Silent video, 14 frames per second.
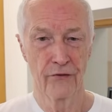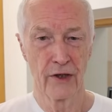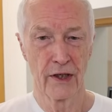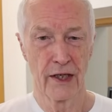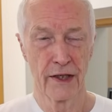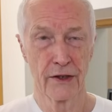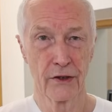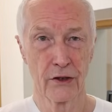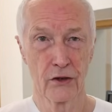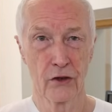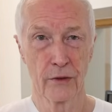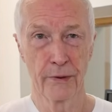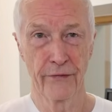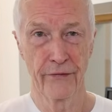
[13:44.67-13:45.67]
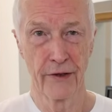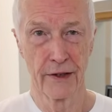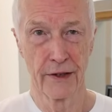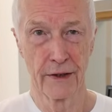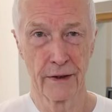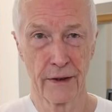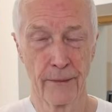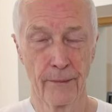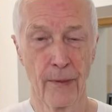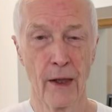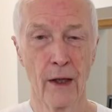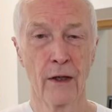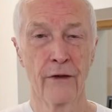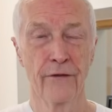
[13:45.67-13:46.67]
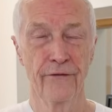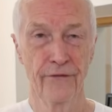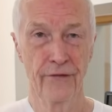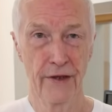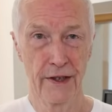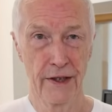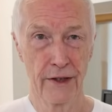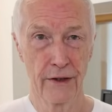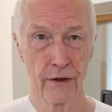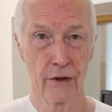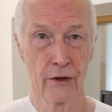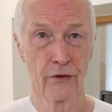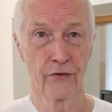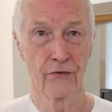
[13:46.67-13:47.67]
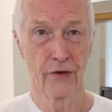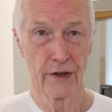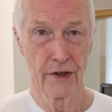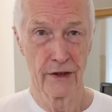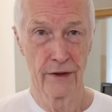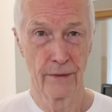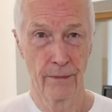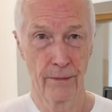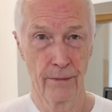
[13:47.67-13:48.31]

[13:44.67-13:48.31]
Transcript: rely on a couple of things: feed and greer.